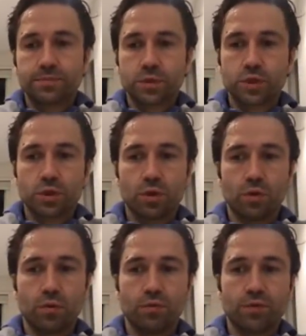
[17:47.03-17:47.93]

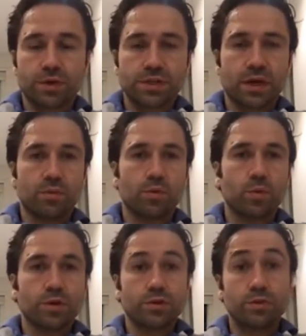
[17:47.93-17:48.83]
So, for example,
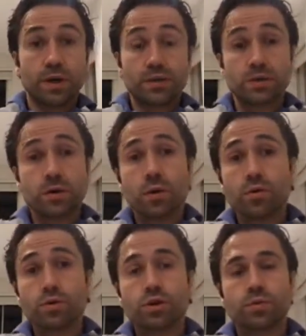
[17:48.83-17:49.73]
with U X
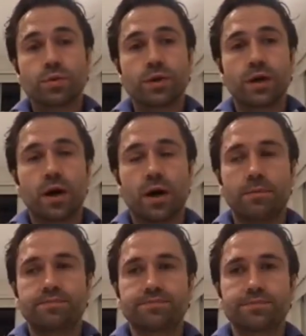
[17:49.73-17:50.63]
Coach, we are,
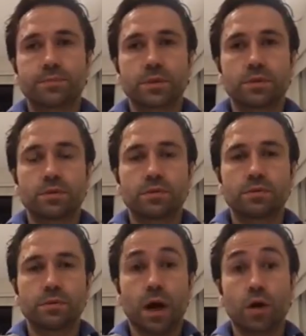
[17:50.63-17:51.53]

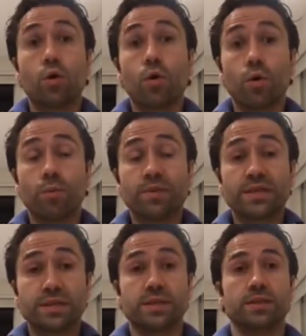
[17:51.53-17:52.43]
our core
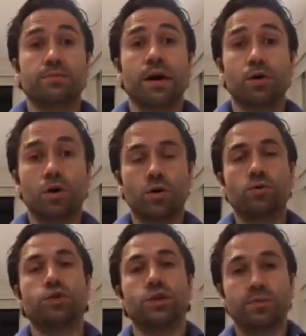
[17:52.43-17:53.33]
business is about
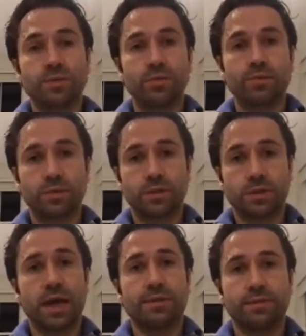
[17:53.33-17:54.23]
coaching people
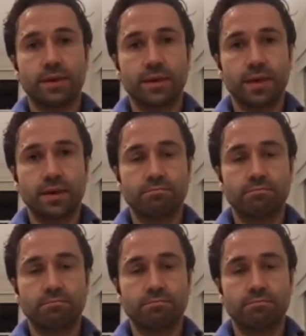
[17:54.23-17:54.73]
design thinking.